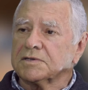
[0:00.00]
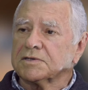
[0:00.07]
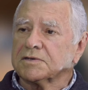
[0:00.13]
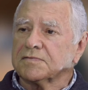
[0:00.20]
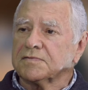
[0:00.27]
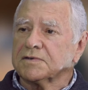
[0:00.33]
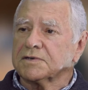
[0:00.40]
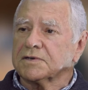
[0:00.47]

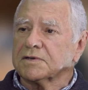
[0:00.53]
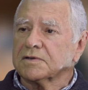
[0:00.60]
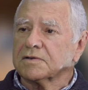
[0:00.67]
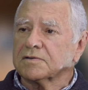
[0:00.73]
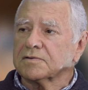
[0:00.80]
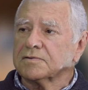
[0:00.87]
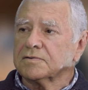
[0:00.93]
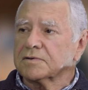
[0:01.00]
sufficient
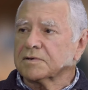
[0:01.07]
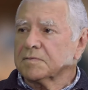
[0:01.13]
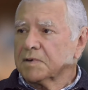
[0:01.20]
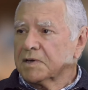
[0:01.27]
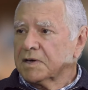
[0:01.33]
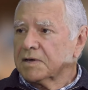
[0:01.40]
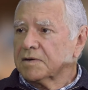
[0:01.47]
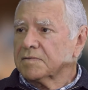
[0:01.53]
thought
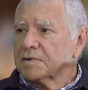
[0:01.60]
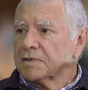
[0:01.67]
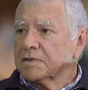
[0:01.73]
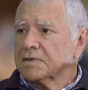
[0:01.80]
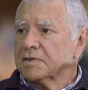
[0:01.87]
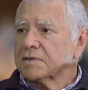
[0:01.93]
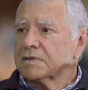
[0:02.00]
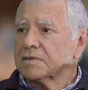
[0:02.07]
about
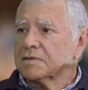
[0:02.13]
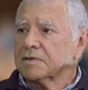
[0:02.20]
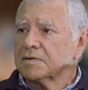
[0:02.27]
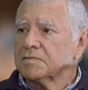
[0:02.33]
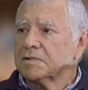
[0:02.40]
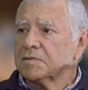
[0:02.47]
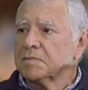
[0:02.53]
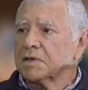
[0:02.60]
whether there
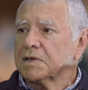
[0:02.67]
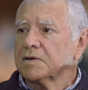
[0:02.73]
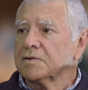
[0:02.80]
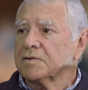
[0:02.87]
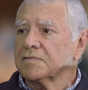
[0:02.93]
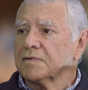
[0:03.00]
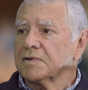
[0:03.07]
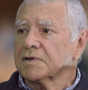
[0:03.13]
wouldn't be
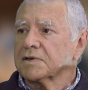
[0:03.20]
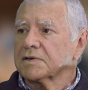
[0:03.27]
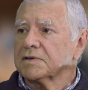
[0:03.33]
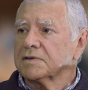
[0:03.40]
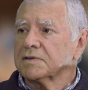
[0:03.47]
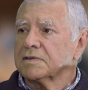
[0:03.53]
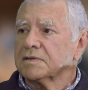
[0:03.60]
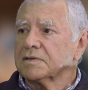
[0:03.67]
conflict
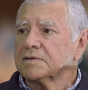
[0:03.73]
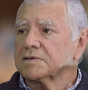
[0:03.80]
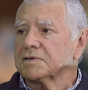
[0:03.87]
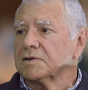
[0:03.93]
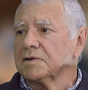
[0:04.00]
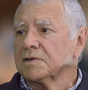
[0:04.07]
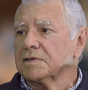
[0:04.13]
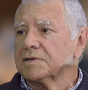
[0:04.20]
in the
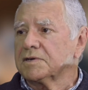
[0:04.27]
side of the